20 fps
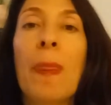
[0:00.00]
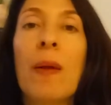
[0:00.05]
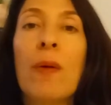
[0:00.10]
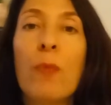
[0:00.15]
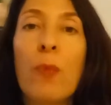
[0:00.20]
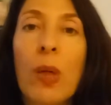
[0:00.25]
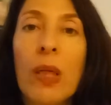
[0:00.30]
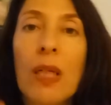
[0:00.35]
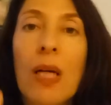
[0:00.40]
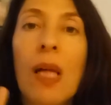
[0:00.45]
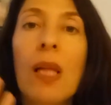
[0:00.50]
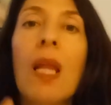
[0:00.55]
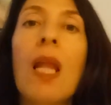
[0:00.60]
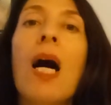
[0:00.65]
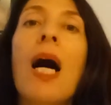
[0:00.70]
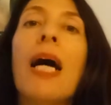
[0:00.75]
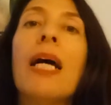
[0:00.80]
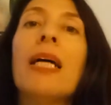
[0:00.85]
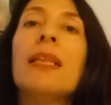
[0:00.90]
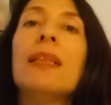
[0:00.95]
what
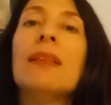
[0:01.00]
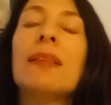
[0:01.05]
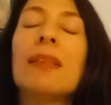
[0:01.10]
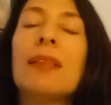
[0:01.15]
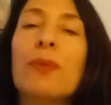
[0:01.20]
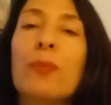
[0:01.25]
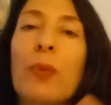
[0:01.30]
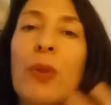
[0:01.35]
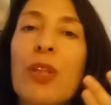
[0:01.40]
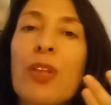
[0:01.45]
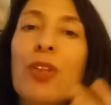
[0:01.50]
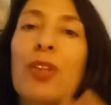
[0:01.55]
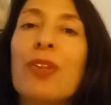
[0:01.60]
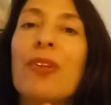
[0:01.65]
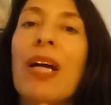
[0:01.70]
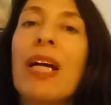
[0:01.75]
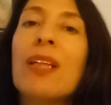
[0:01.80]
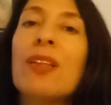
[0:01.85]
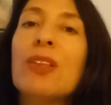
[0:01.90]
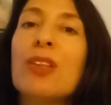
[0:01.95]
aligns with your
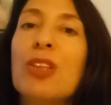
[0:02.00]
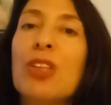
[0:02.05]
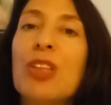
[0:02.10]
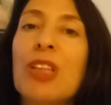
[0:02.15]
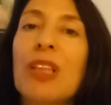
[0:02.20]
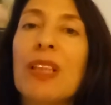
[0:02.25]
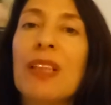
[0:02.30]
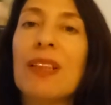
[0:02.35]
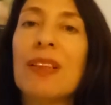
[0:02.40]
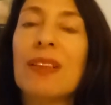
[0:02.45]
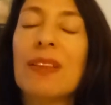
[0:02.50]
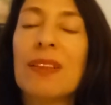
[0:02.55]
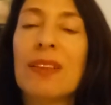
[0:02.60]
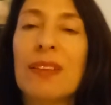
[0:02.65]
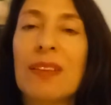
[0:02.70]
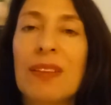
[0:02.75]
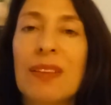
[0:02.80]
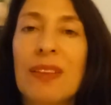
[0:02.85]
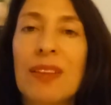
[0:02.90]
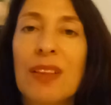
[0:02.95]
energy.
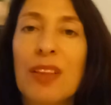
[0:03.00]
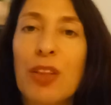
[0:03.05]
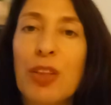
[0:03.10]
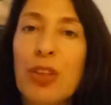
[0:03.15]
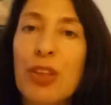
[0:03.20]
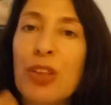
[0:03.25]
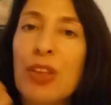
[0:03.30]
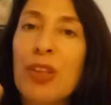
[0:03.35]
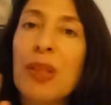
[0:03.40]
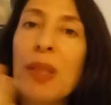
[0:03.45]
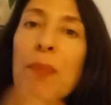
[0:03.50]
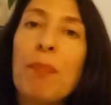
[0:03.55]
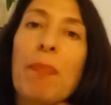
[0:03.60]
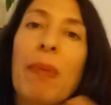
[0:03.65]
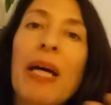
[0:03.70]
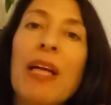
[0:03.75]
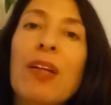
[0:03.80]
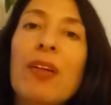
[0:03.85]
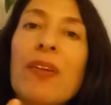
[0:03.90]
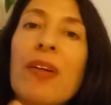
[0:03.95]
You're in a
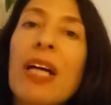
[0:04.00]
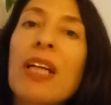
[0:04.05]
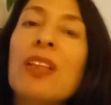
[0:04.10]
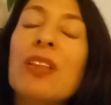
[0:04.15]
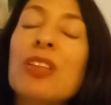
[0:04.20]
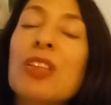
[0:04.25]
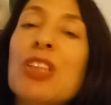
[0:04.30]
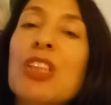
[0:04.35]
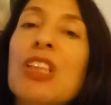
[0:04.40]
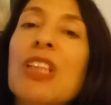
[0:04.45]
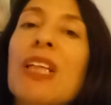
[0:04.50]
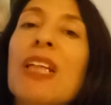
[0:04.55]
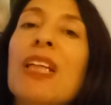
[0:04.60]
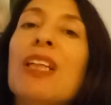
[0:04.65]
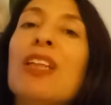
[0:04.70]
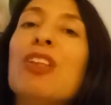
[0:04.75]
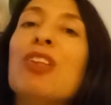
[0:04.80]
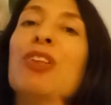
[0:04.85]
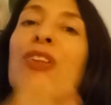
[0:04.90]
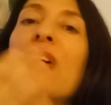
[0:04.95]
better
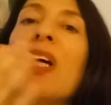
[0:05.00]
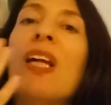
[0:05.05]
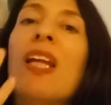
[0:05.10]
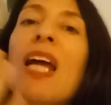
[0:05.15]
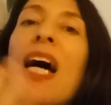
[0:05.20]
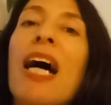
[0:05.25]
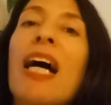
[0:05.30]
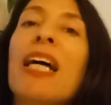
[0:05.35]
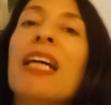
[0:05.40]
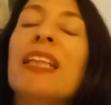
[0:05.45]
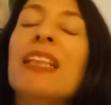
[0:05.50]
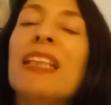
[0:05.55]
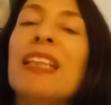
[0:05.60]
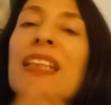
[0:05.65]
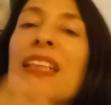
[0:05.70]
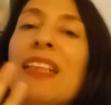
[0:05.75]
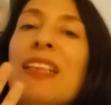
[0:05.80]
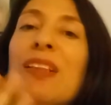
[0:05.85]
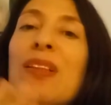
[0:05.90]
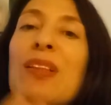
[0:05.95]
energy,
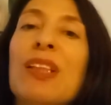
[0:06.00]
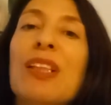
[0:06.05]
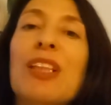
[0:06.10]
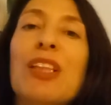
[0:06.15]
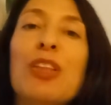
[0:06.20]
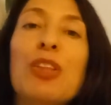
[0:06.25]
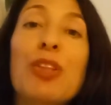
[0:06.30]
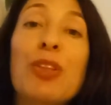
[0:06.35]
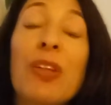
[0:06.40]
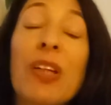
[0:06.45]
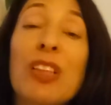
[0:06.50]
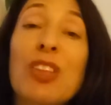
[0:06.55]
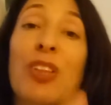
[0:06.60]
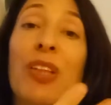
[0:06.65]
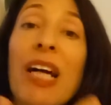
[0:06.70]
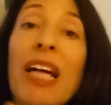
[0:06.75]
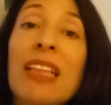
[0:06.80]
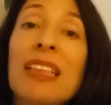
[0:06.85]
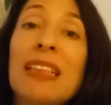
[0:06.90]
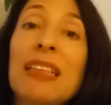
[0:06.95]
you're
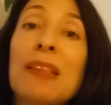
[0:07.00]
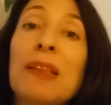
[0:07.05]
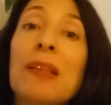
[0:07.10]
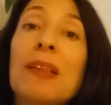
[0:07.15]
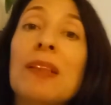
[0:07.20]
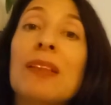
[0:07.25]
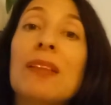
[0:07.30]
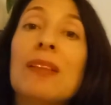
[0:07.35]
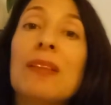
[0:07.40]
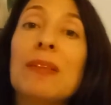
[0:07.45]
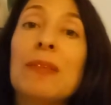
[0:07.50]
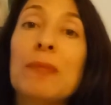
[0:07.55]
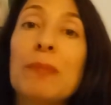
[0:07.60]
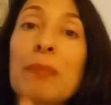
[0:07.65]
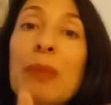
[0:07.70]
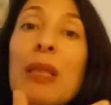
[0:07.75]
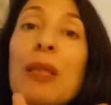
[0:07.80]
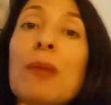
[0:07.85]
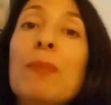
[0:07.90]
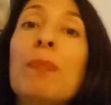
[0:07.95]
attracting
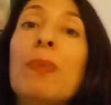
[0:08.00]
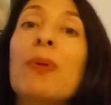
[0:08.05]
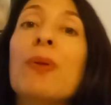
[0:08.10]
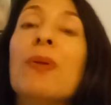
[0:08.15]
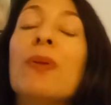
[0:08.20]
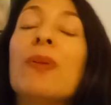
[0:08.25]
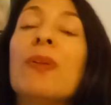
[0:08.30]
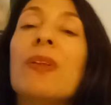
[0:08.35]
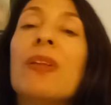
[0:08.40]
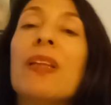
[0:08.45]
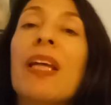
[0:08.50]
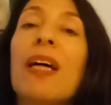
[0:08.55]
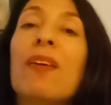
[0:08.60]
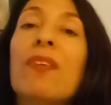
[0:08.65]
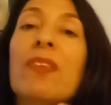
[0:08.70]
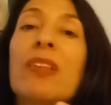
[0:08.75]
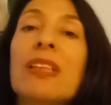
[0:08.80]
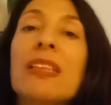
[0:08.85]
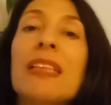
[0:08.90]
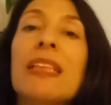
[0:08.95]
people
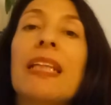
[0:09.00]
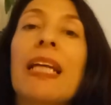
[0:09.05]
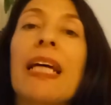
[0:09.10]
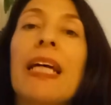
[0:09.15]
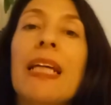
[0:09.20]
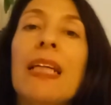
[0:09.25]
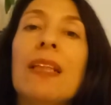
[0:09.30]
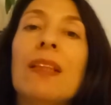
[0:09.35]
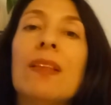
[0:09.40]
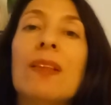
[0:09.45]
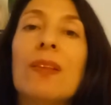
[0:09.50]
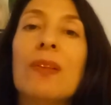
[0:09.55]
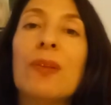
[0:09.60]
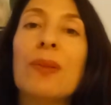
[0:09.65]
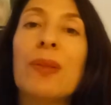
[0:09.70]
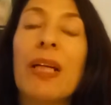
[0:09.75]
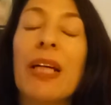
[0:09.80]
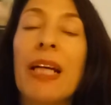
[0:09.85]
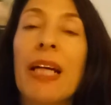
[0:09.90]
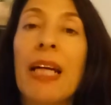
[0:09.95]
that resonate,
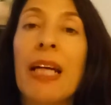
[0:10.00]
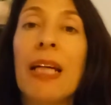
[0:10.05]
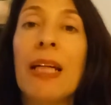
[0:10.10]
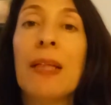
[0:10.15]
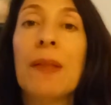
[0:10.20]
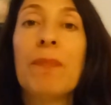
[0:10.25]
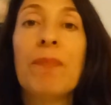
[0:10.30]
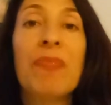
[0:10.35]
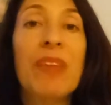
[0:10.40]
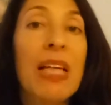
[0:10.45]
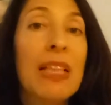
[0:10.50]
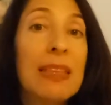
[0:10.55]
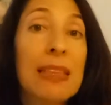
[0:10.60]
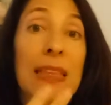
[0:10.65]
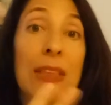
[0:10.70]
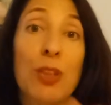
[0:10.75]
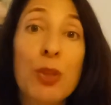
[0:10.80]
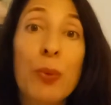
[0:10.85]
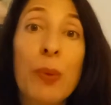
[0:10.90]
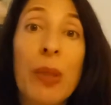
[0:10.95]
okay? And
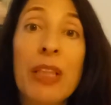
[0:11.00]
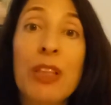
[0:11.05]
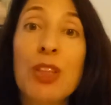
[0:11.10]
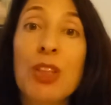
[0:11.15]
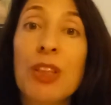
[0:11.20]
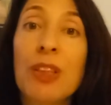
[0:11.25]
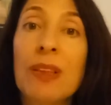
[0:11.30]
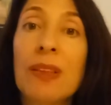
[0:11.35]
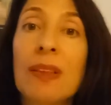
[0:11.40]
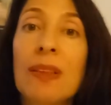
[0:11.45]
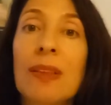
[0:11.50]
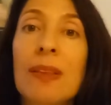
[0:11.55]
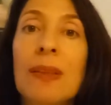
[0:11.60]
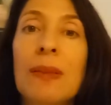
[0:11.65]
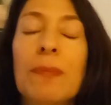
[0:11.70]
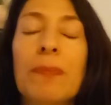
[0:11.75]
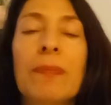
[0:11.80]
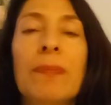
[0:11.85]
situations.